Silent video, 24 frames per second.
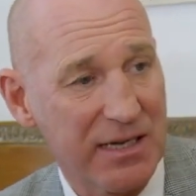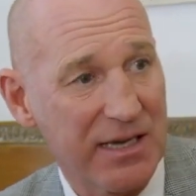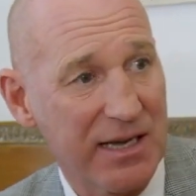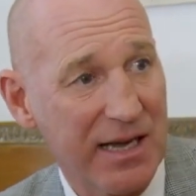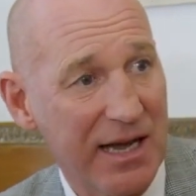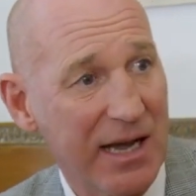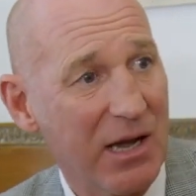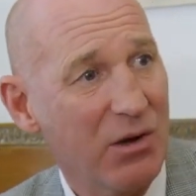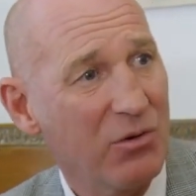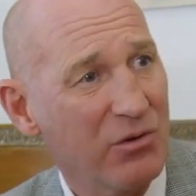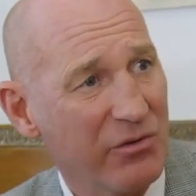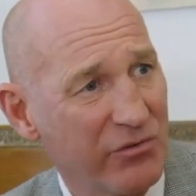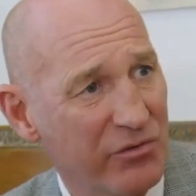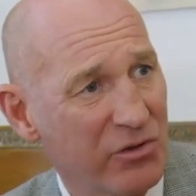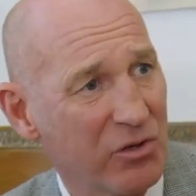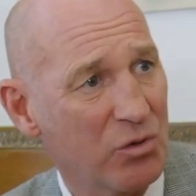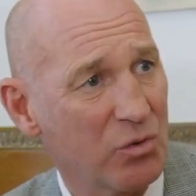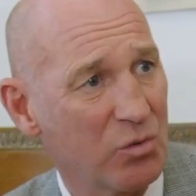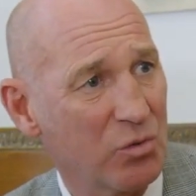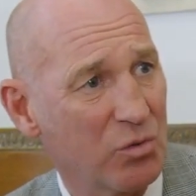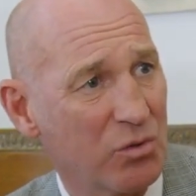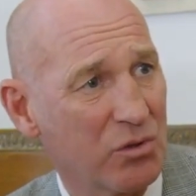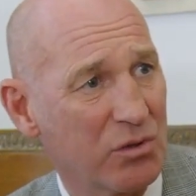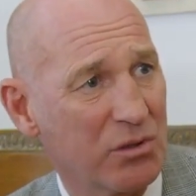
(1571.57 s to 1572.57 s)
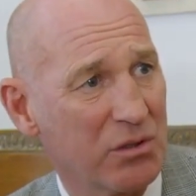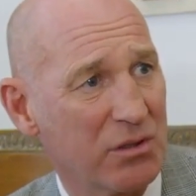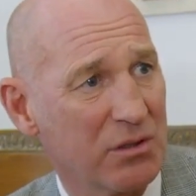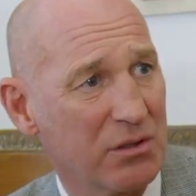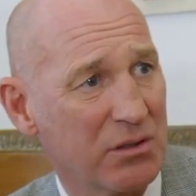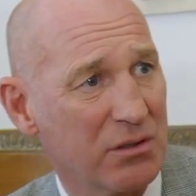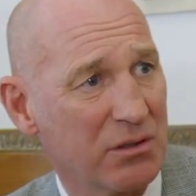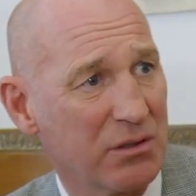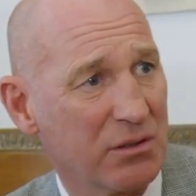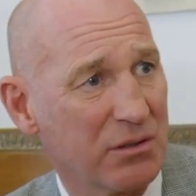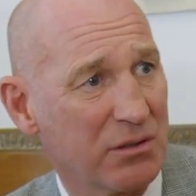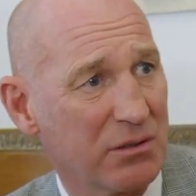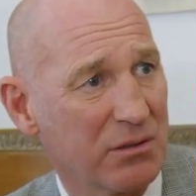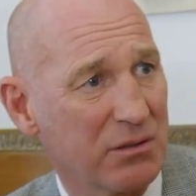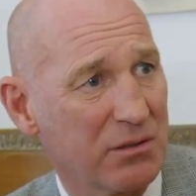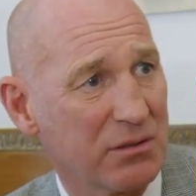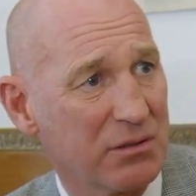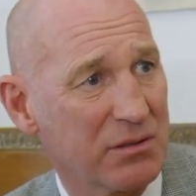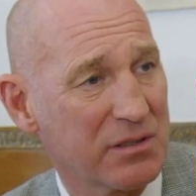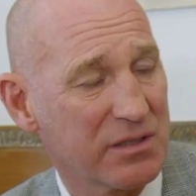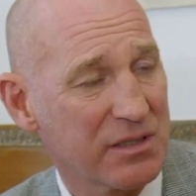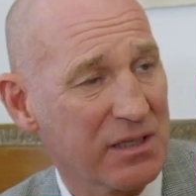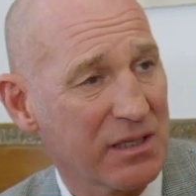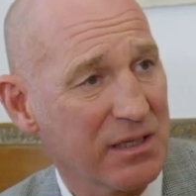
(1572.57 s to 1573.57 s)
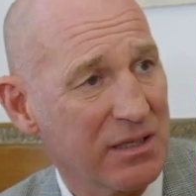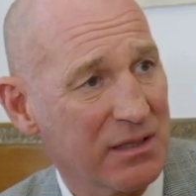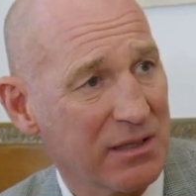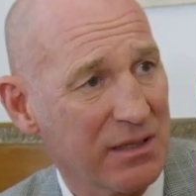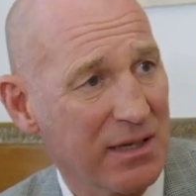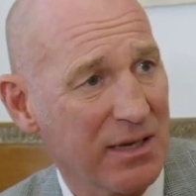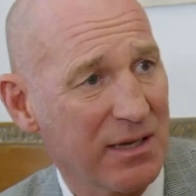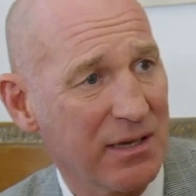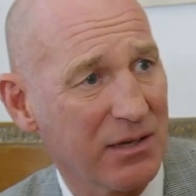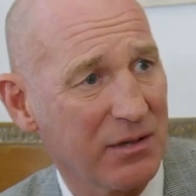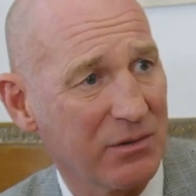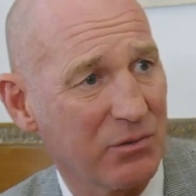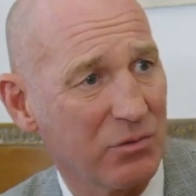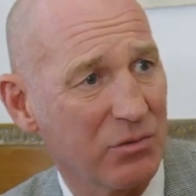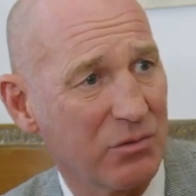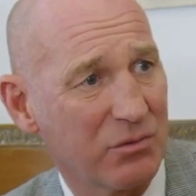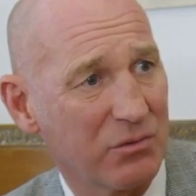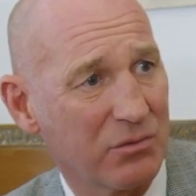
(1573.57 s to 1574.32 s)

How have you seen that